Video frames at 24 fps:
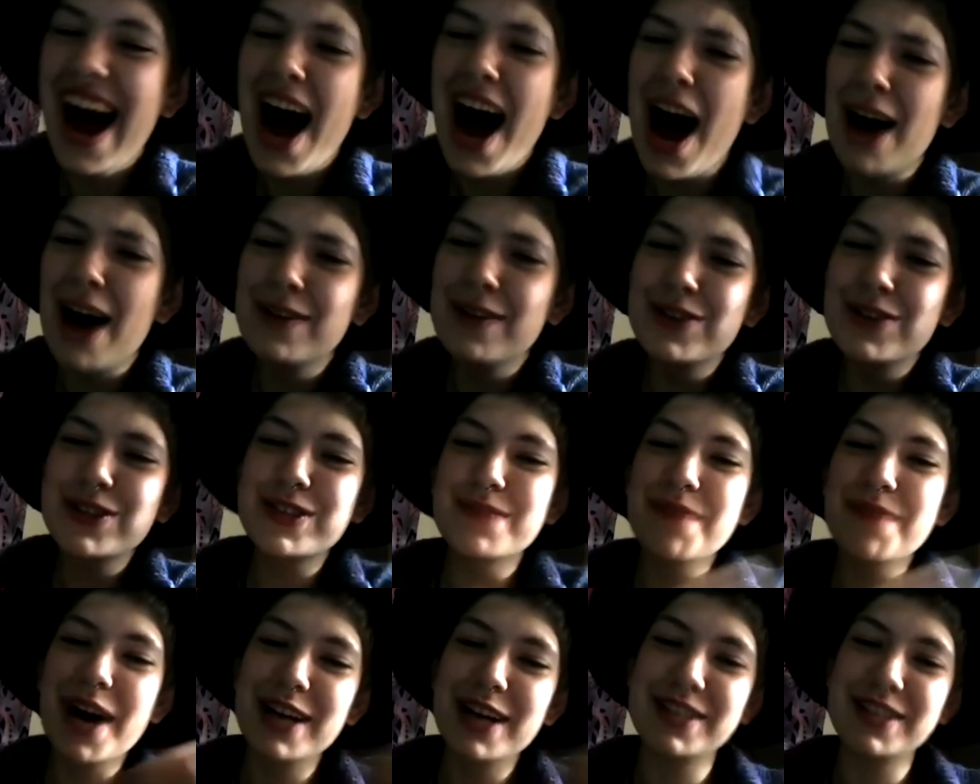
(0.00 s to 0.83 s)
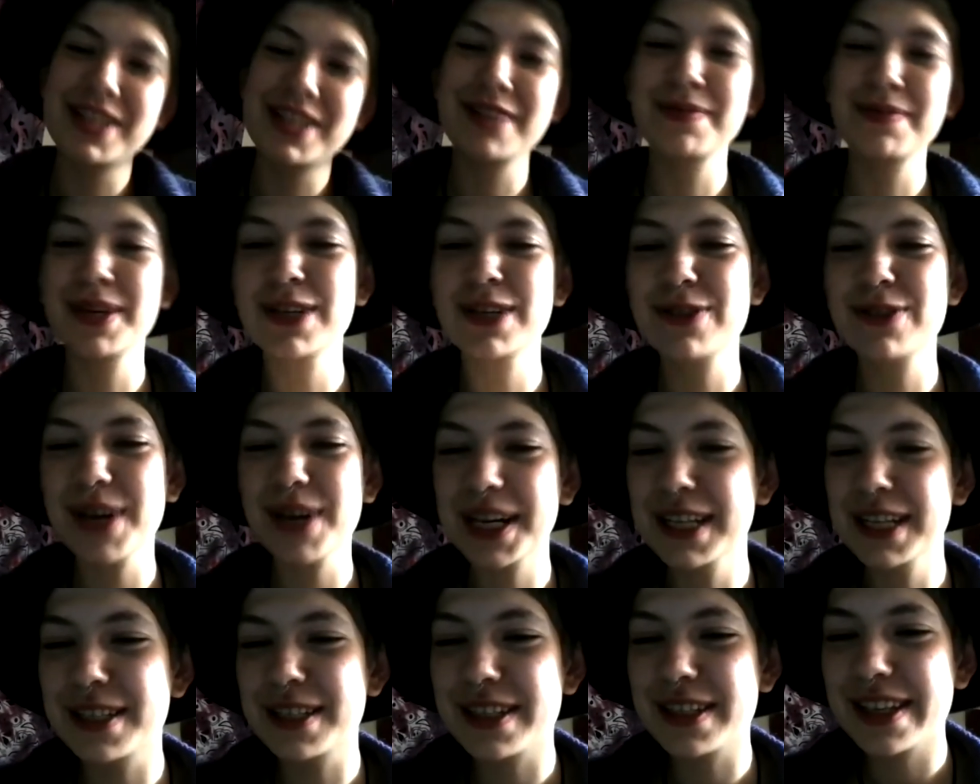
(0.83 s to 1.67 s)
I'm just imagining me
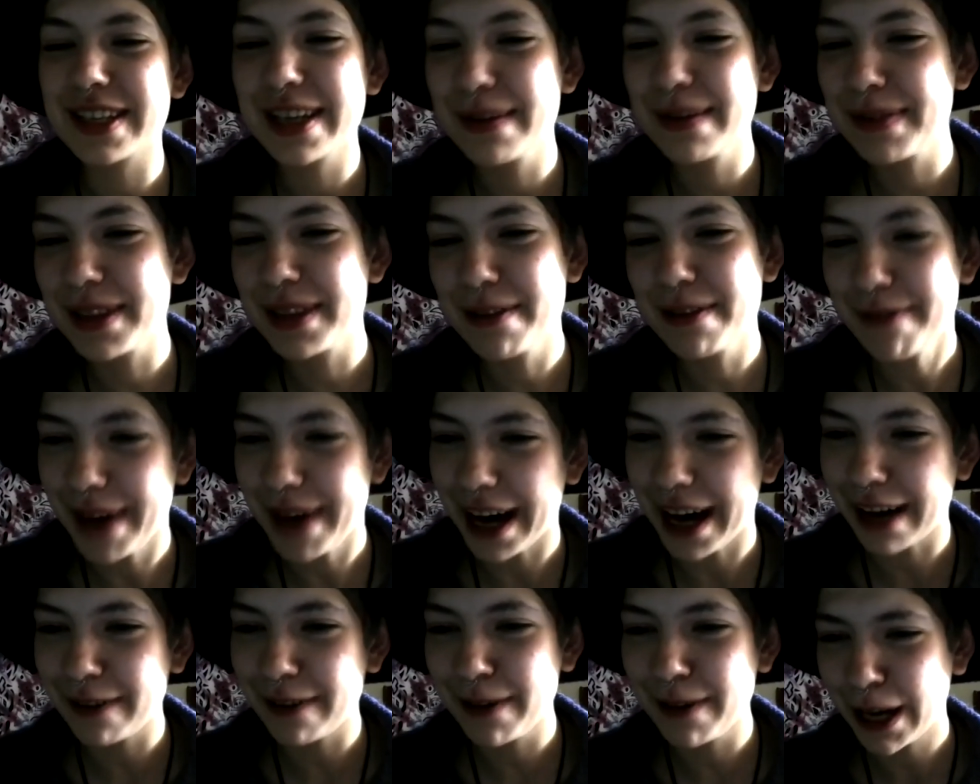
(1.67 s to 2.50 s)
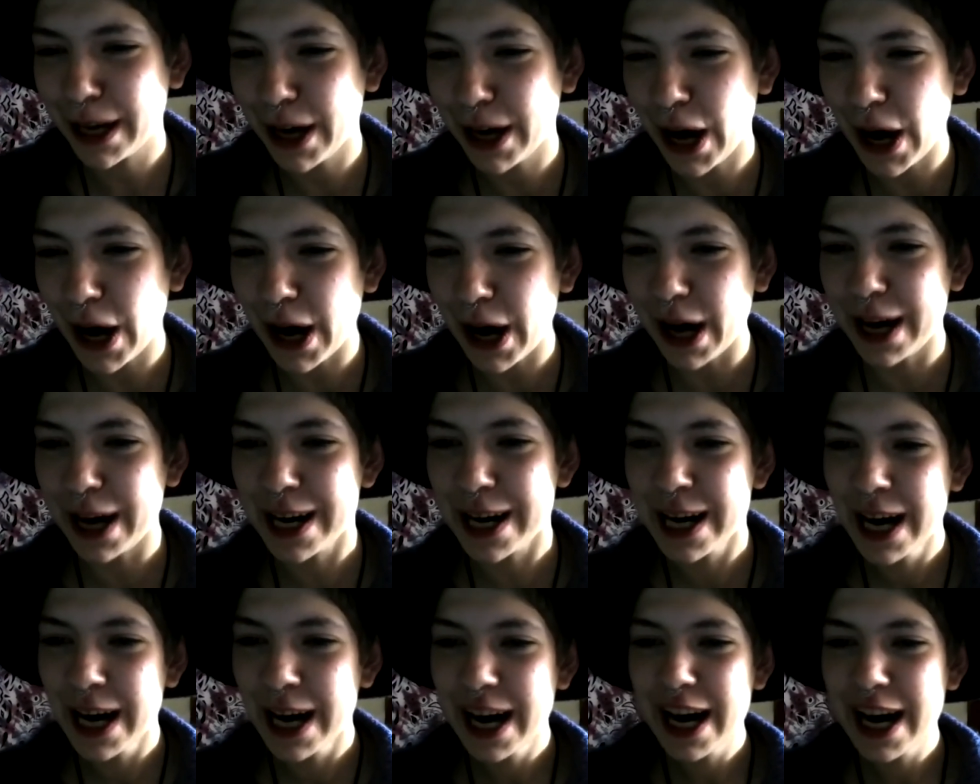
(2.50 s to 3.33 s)
trying to sleep in the back of my car.
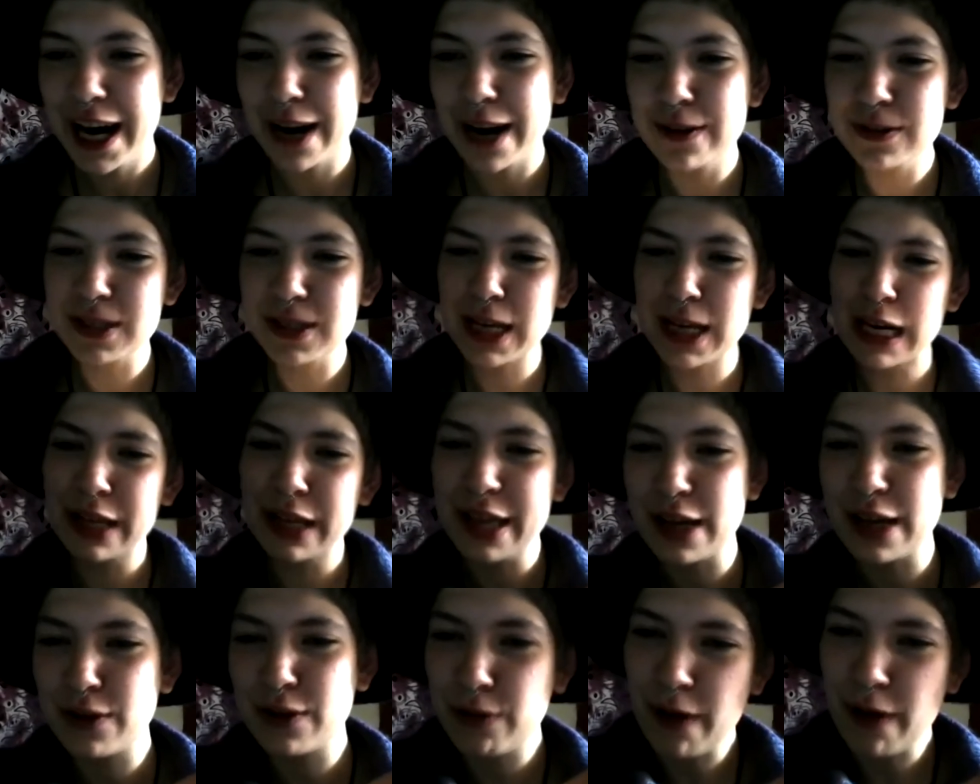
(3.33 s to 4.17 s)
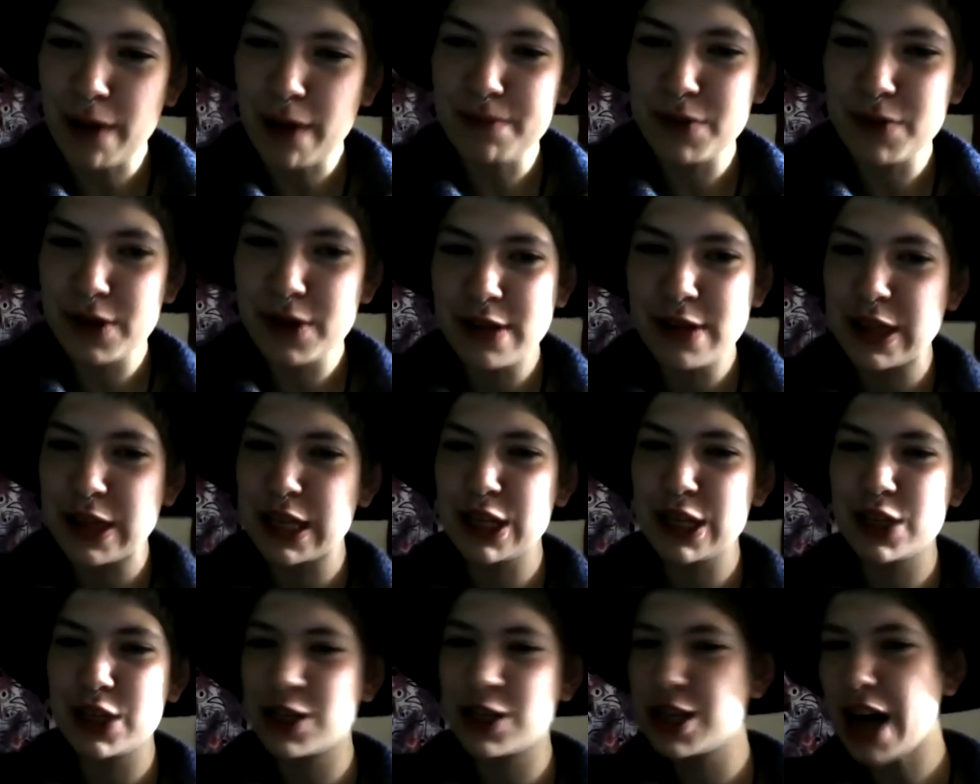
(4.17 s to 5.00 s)
I'm just getting like crumpled at
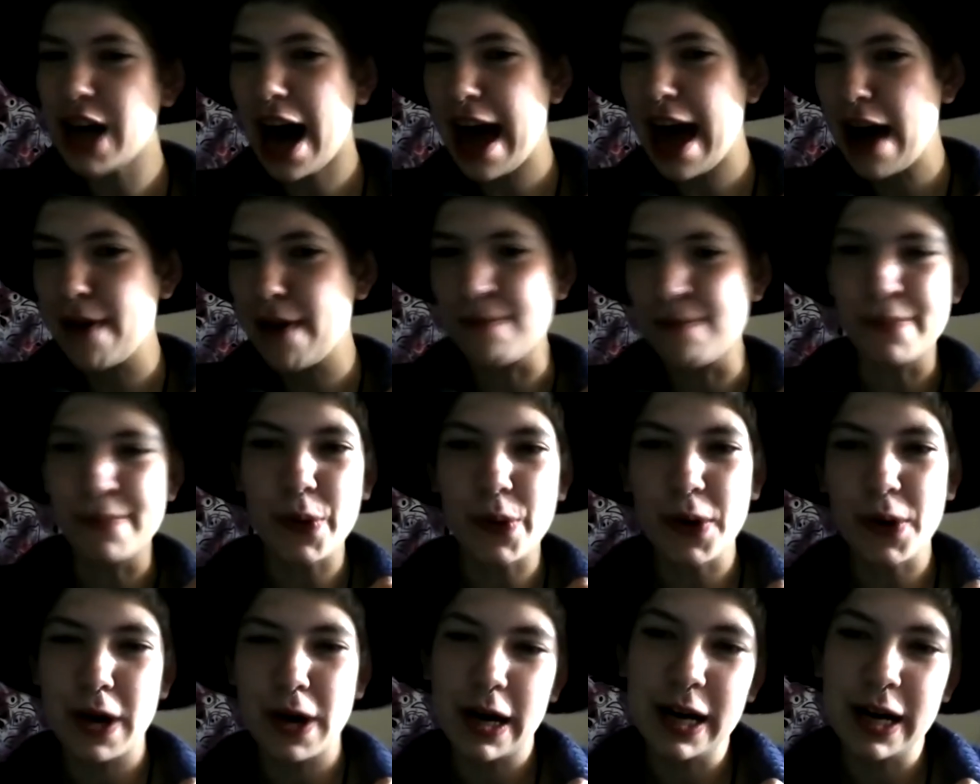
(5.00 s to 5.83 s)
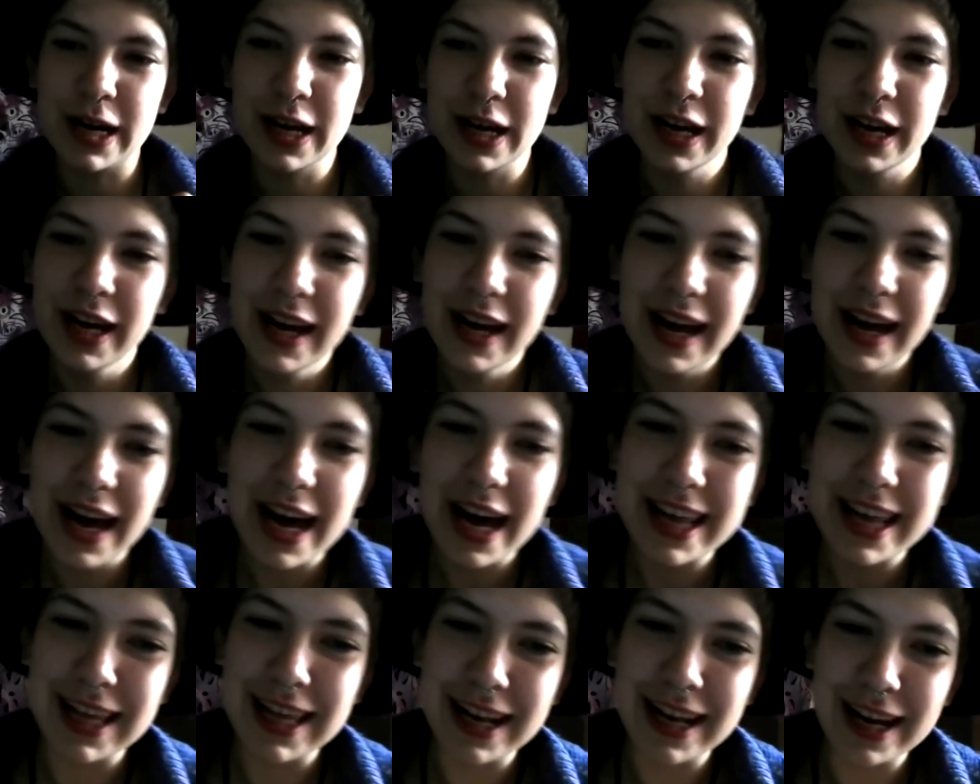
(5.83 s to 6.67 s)
this giant board,
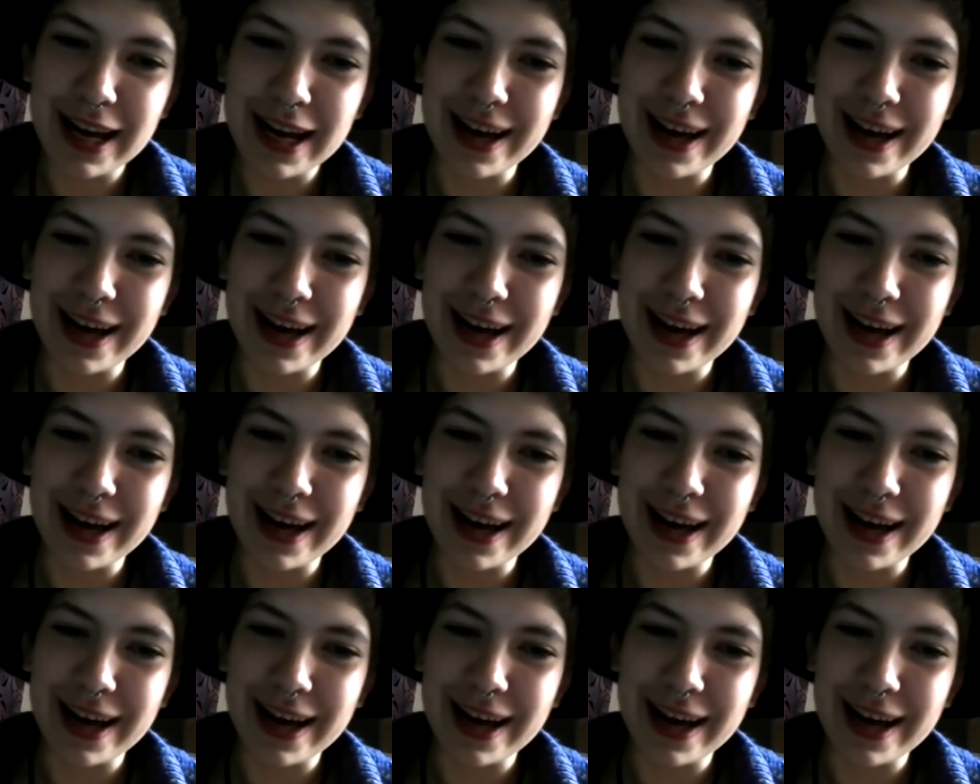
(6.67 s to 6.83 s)
and then uh,